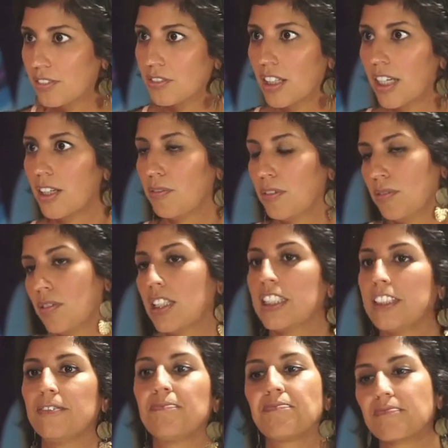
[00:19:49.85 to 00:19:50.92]
right? We want
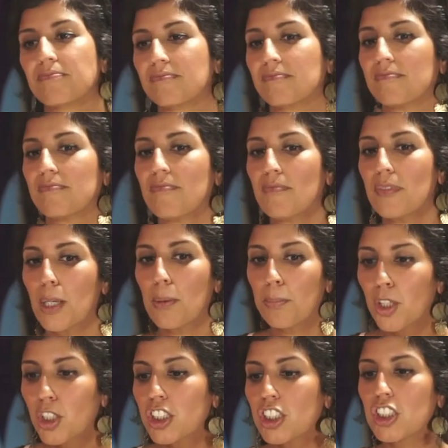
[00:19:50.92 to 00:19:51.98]
to
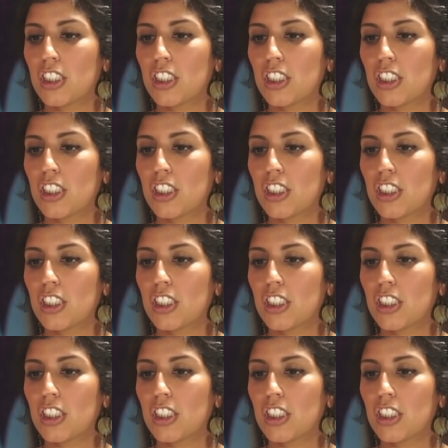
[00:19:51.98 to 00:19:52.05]
push